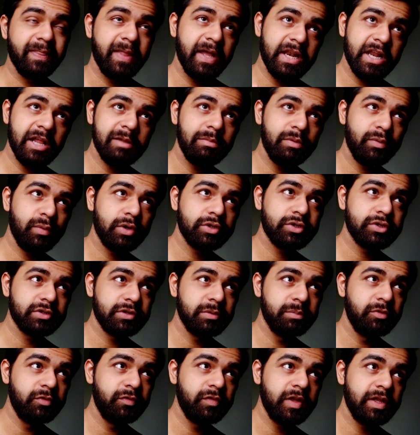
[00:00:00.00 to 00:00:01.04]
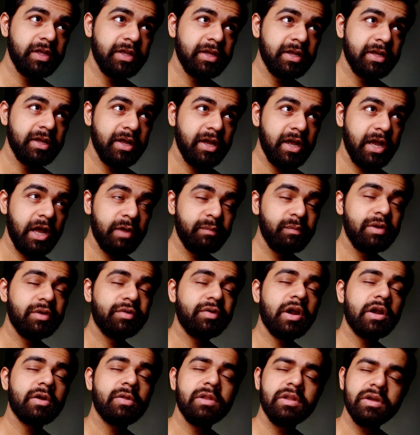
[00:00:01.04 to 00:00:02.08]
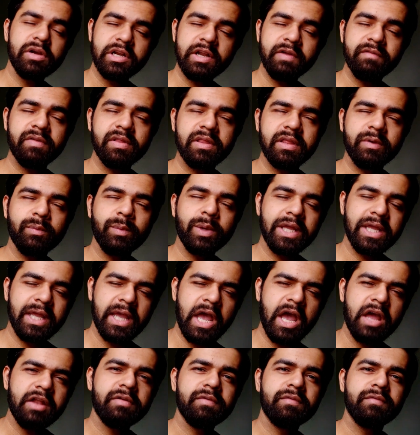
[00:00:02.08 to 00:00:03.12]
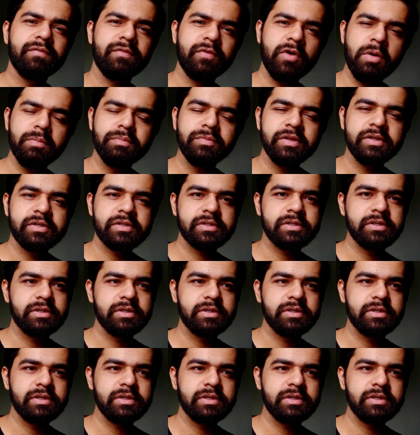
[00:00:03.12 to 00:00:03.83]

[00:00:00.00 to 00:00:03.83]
then I'll be watching the movie, and we'll try to learn everything we can from this